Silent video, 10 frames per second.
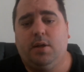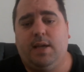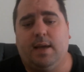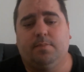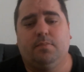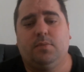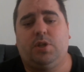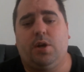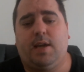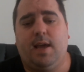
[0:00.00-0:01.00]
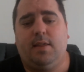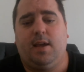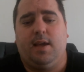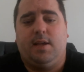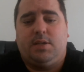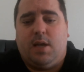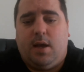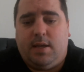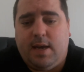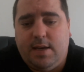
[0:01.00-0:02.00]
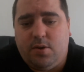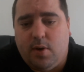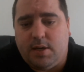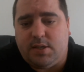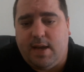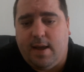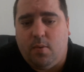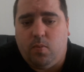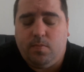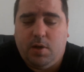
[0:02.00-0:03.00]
Yeah, so key thing is you need to understand,